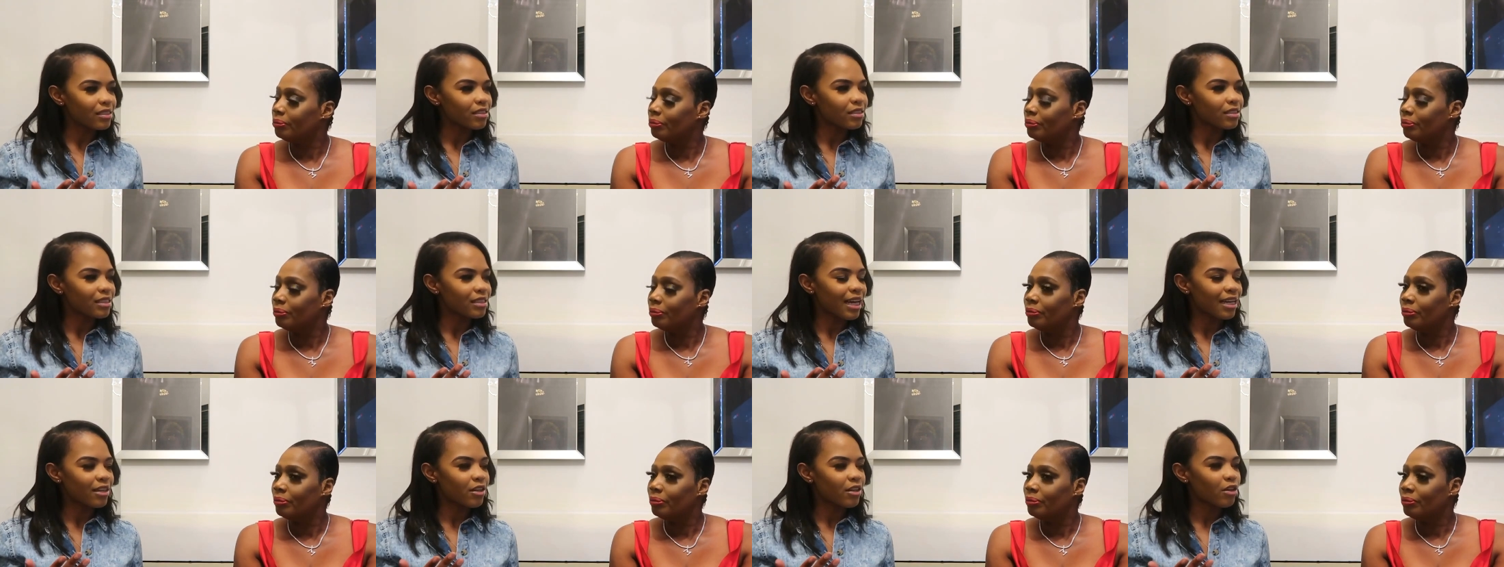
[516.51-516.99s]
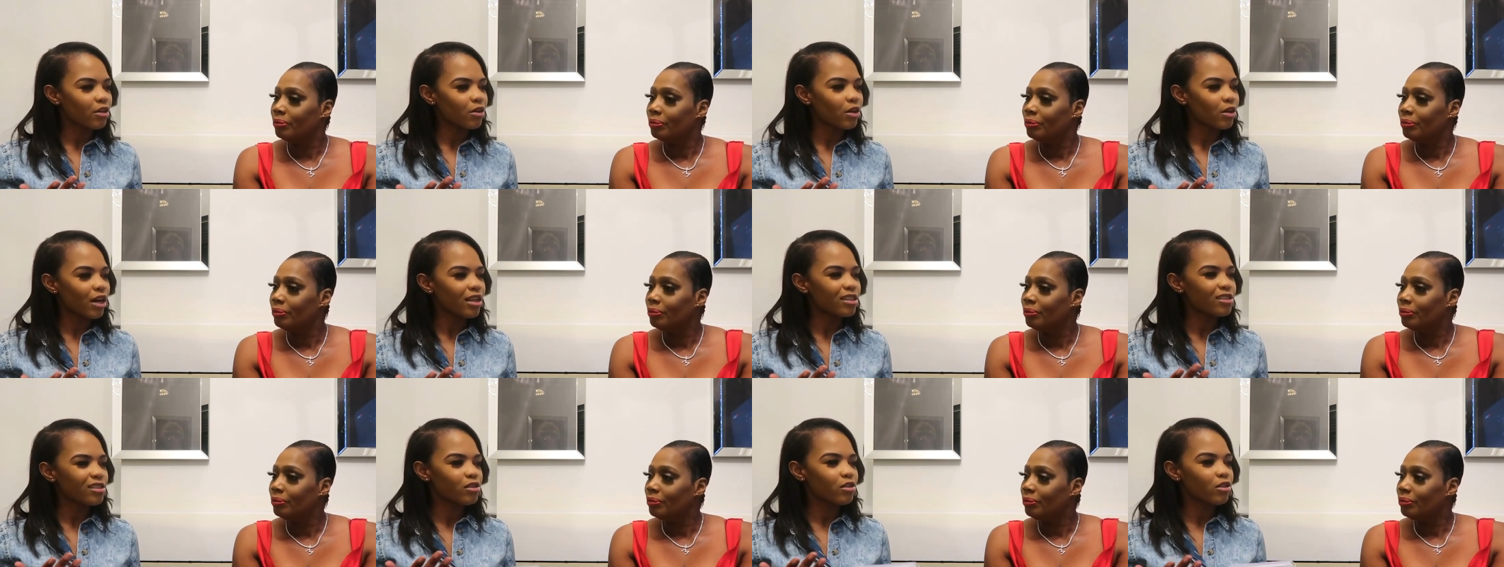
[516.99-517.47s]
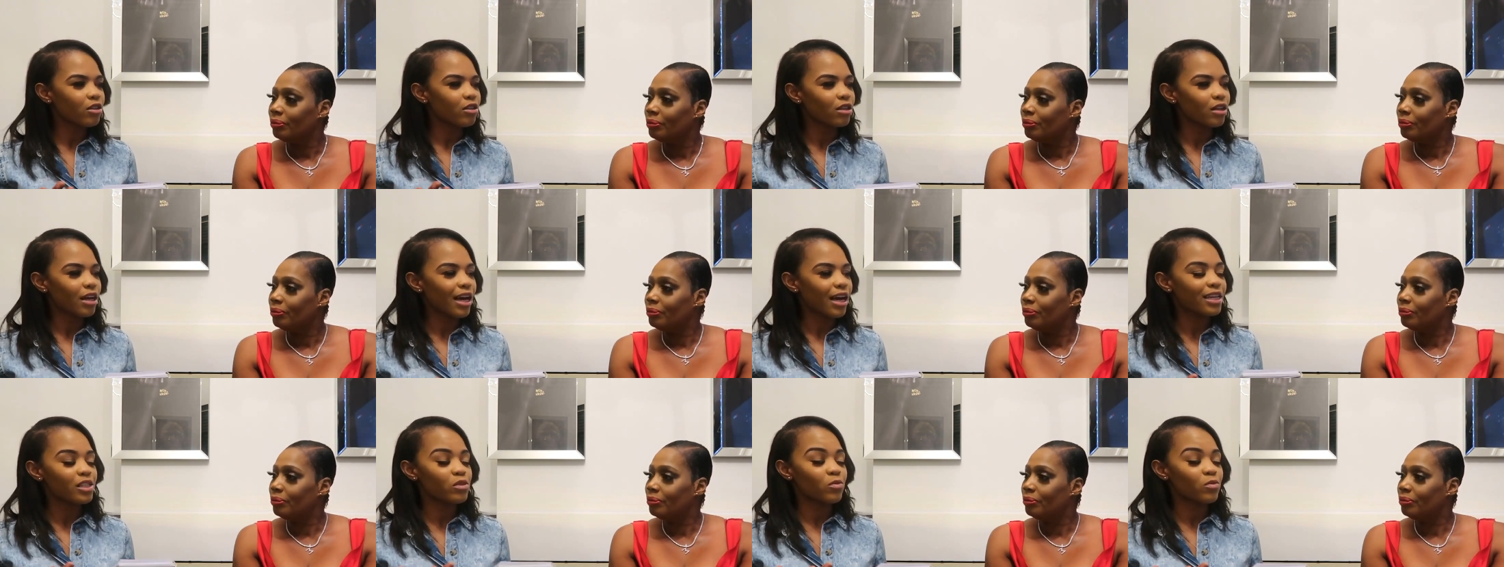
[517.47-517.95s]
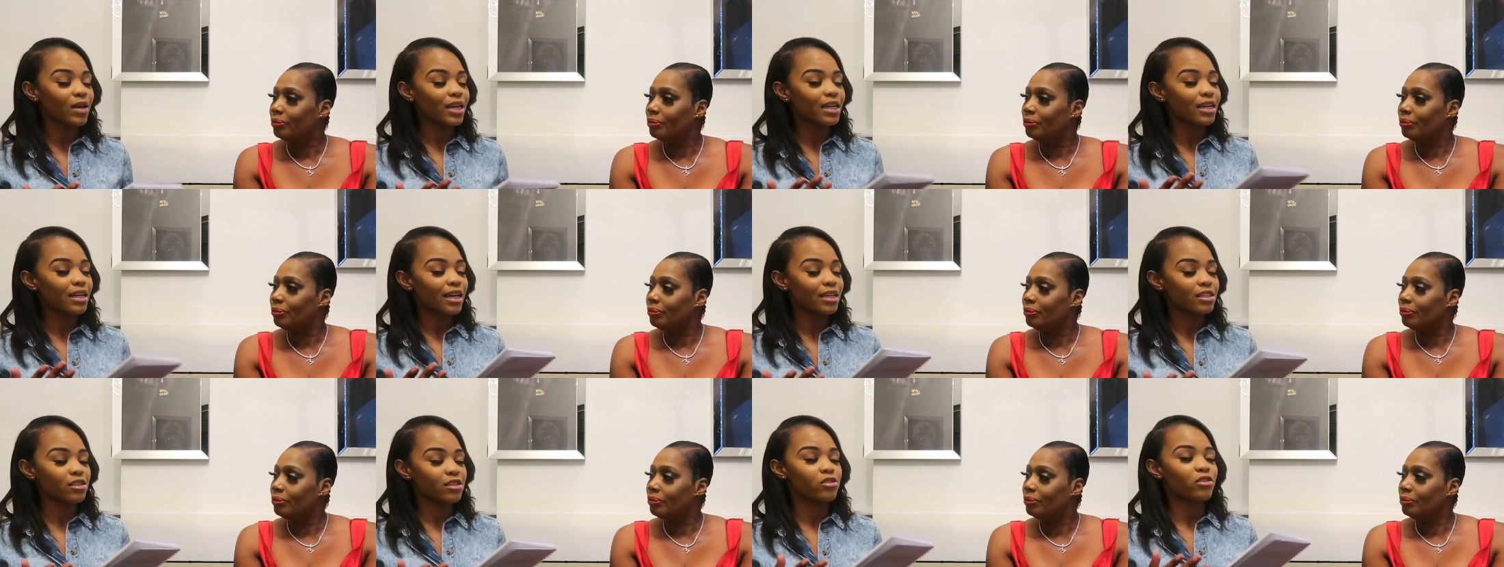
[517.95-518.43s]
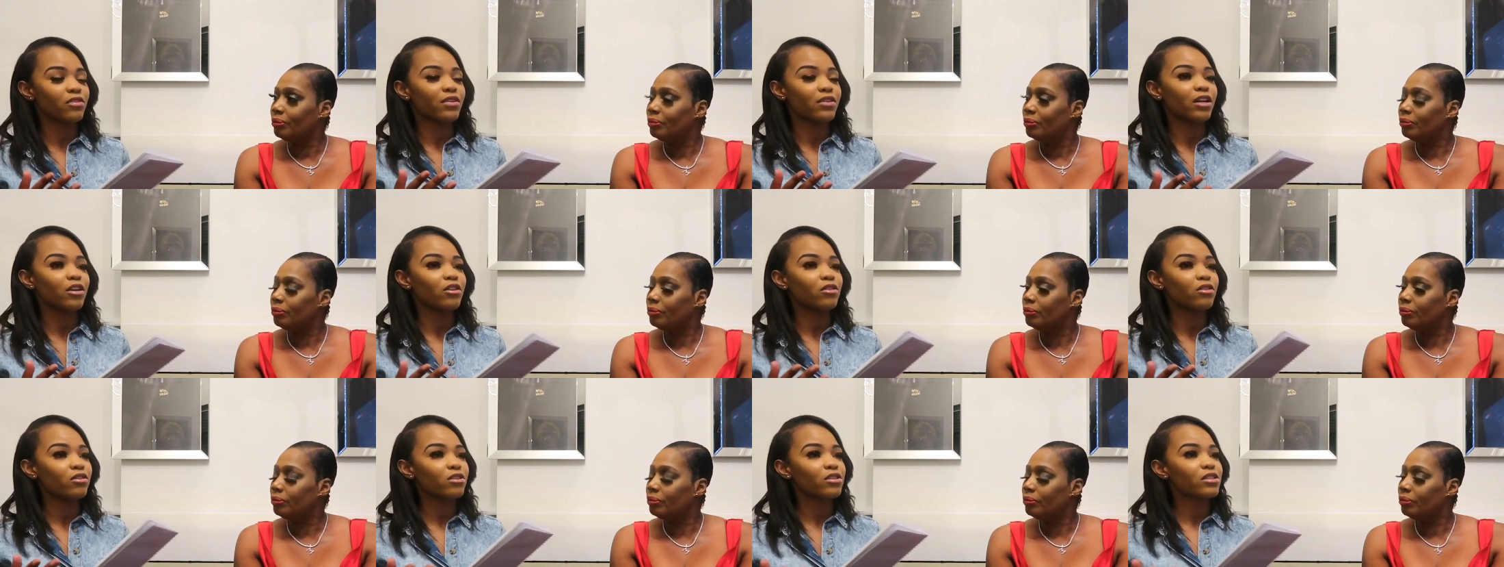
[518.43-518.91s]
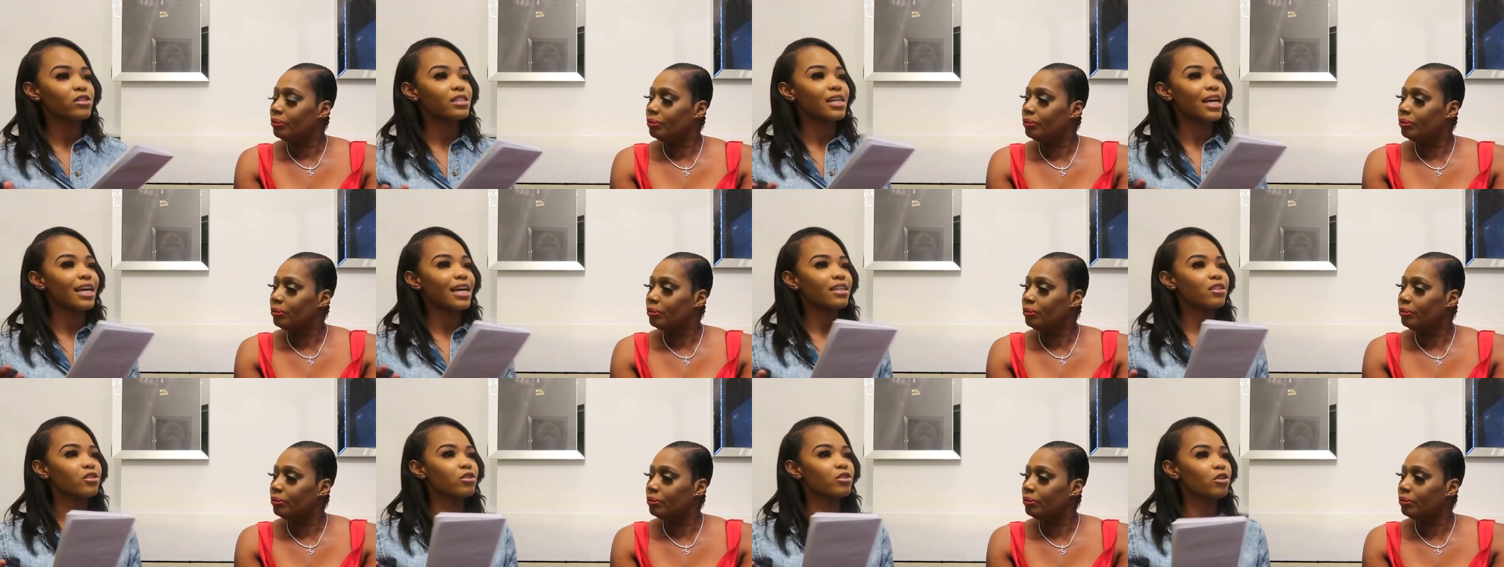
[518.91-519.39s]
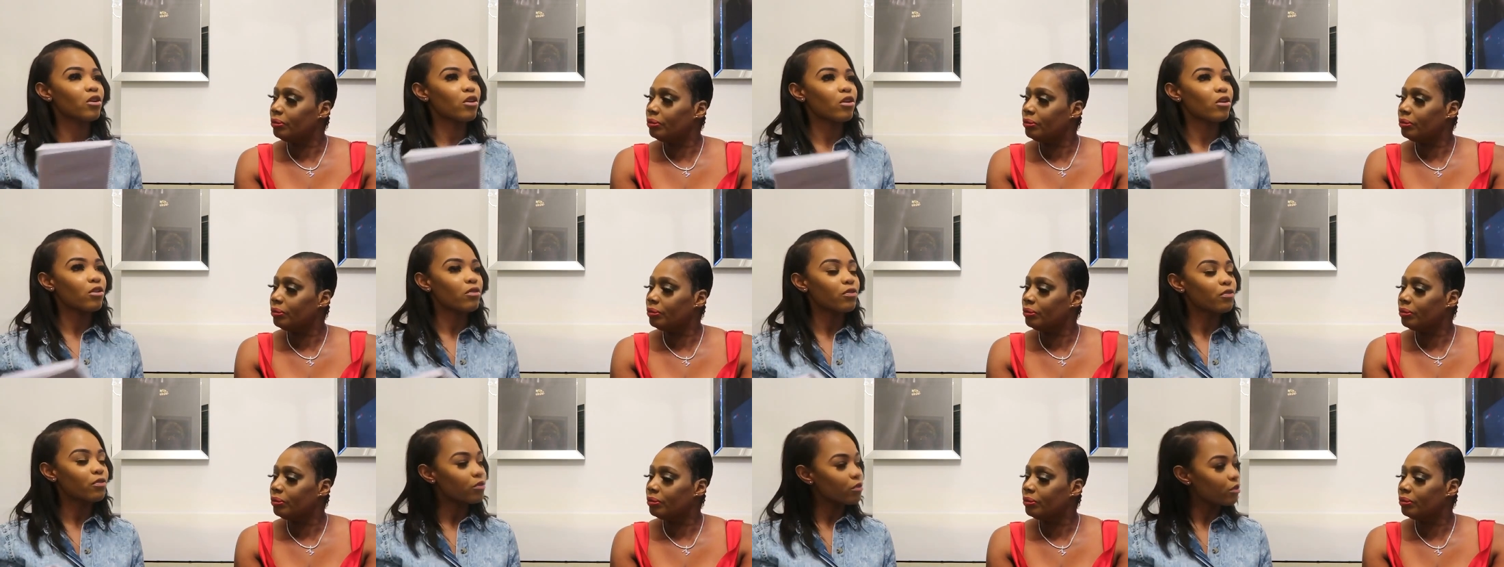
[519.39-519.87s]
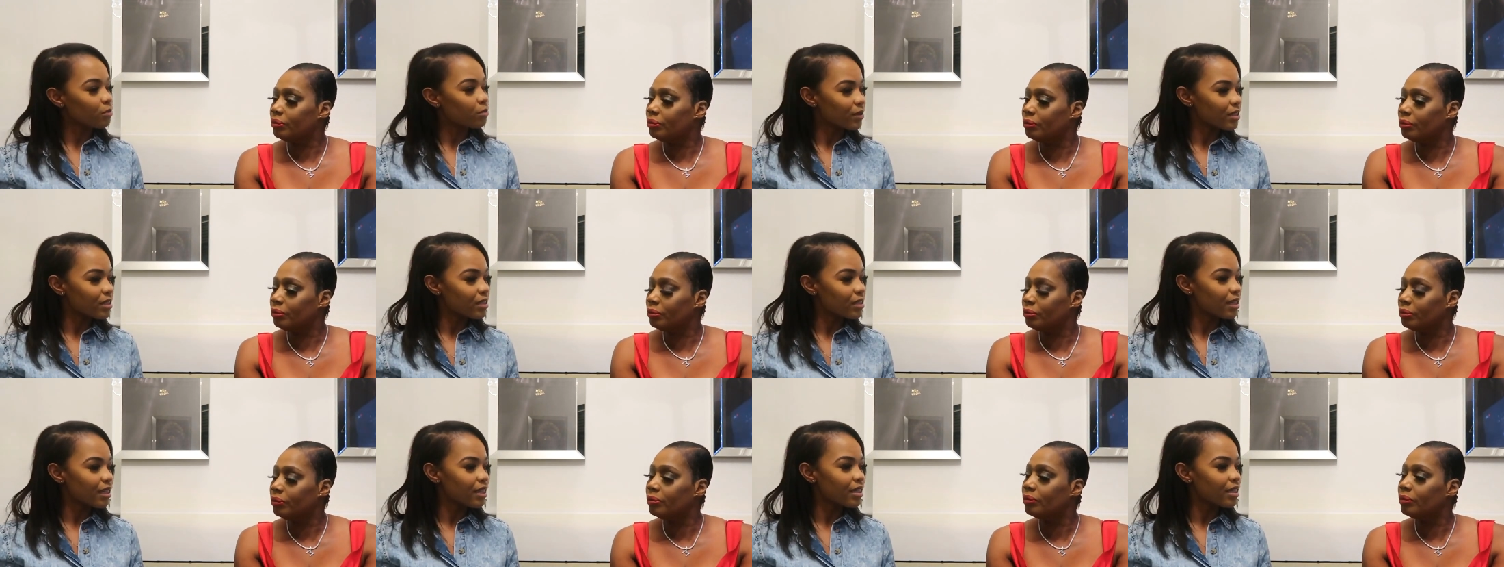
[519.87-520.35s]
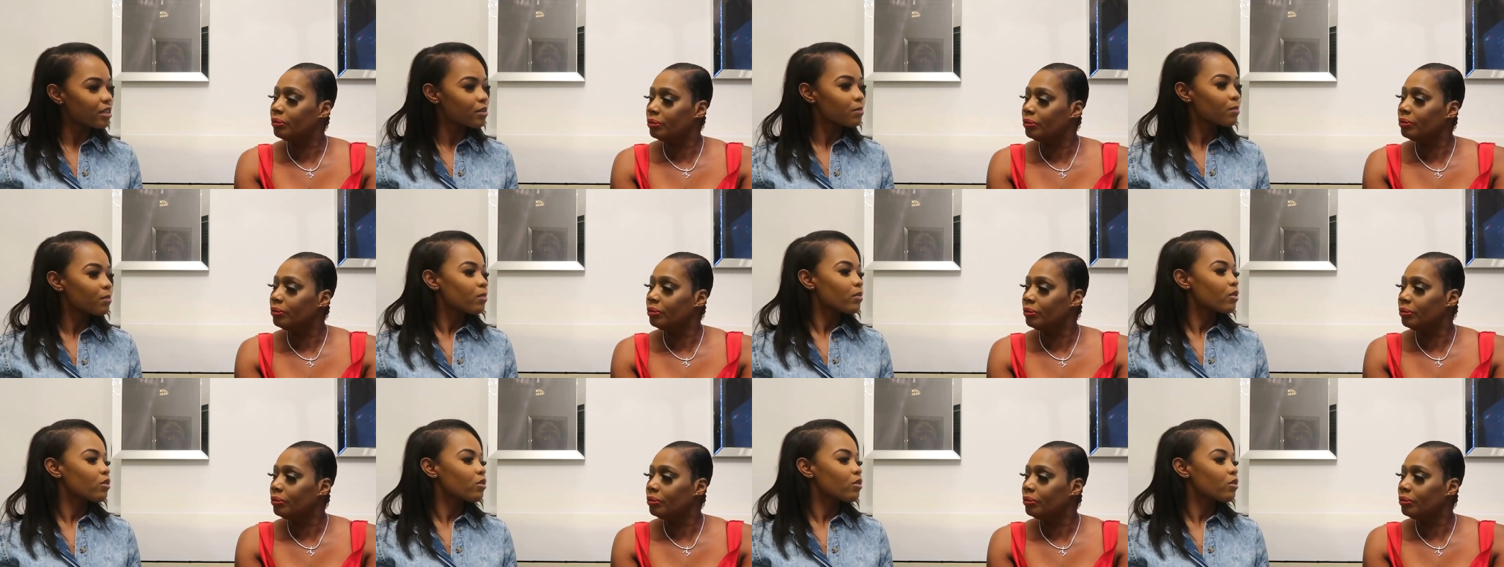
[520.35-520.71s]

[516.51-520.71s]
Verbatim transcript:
Speaker 1: Because I know as long as well as sorry, alongside your food business,